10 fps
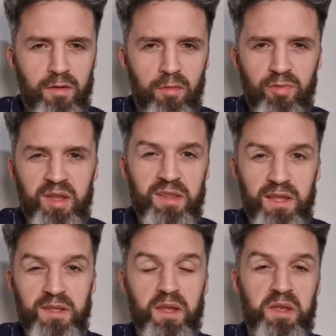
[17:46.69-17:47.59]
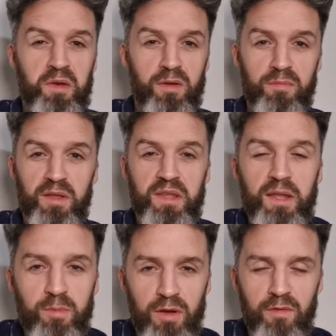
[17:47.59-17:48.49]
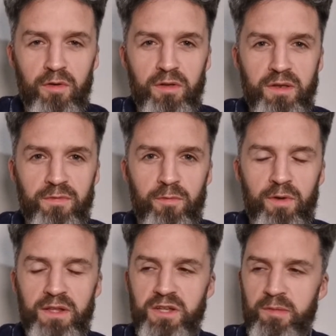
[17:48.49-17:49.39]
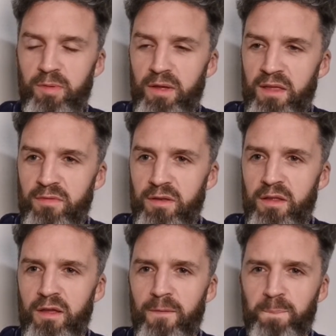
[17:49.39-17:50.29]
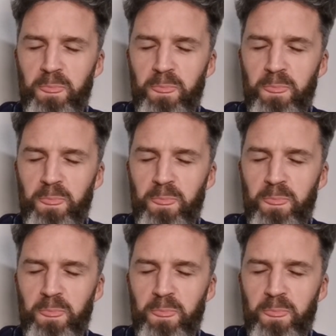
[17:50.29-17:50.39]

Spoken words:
Obviously there's disagreements, that's why you've got different religions, but even